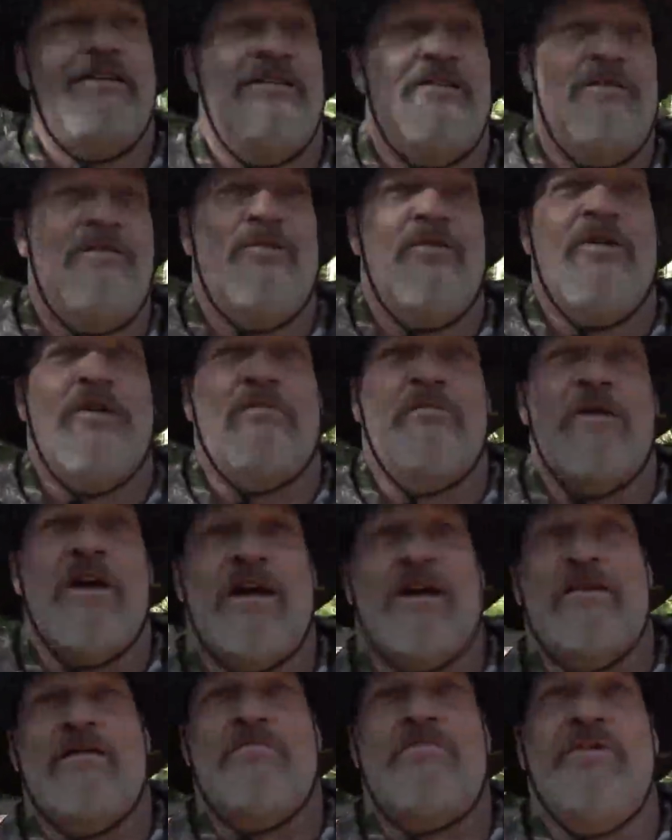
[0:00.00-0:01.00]
We'll walk
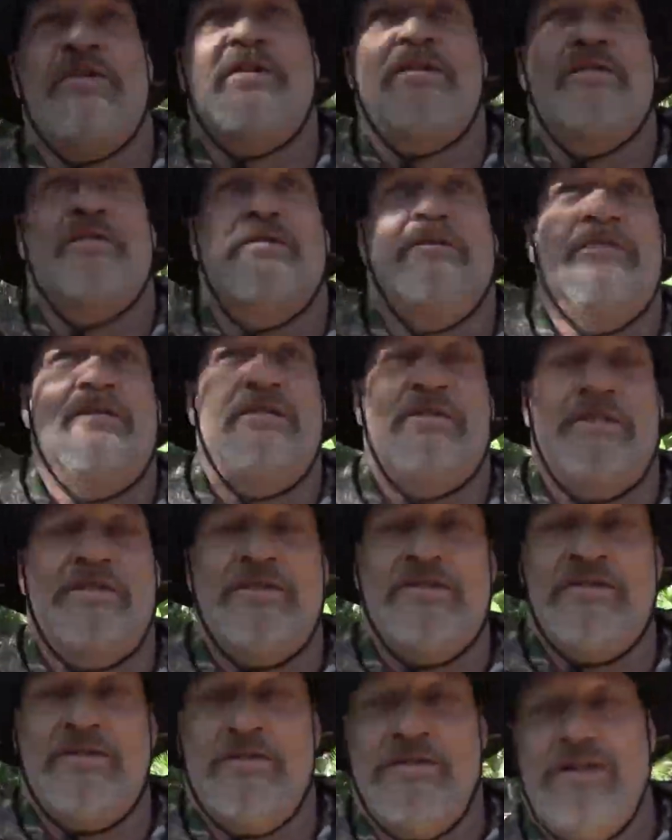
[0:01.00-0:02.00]
back up here
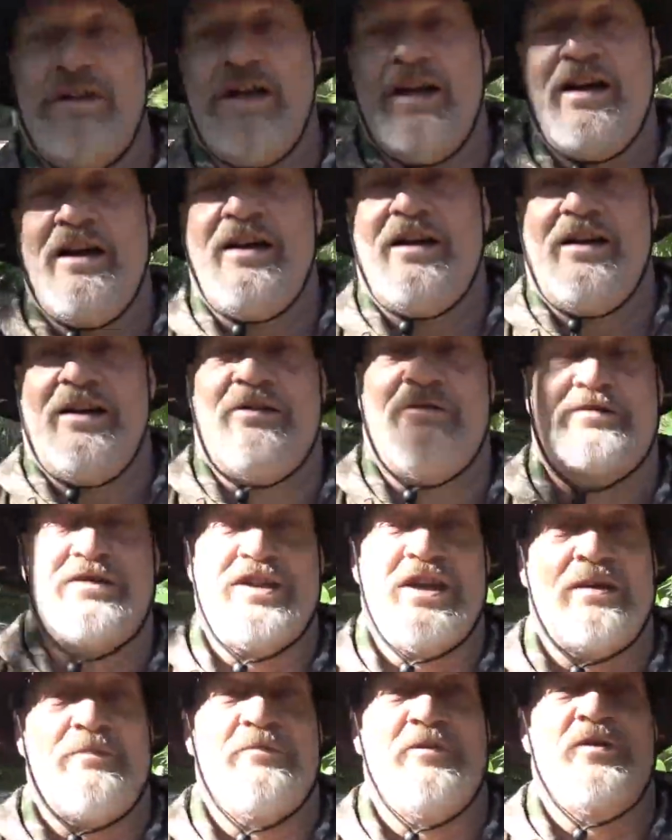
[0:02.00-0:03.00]
and I'll
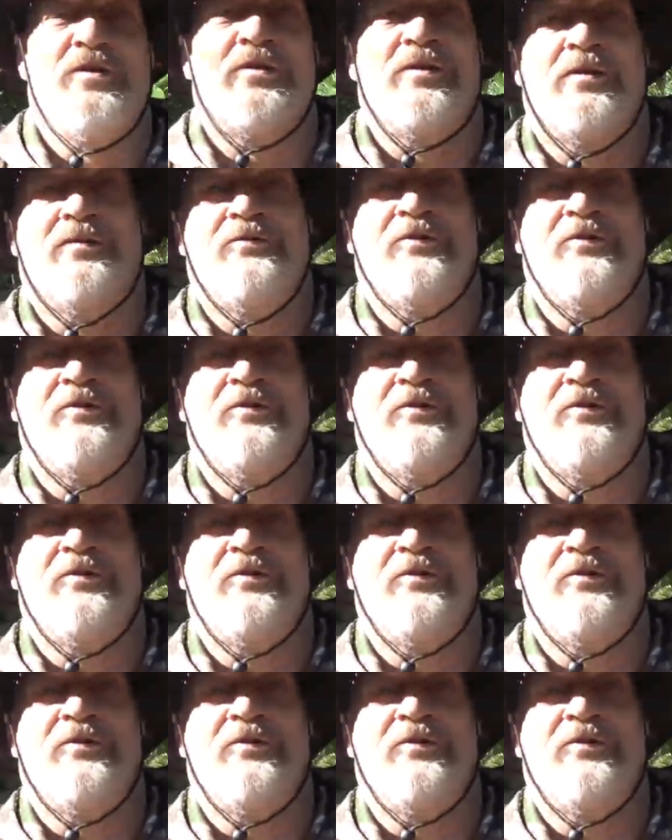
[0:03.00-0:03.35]
check my heart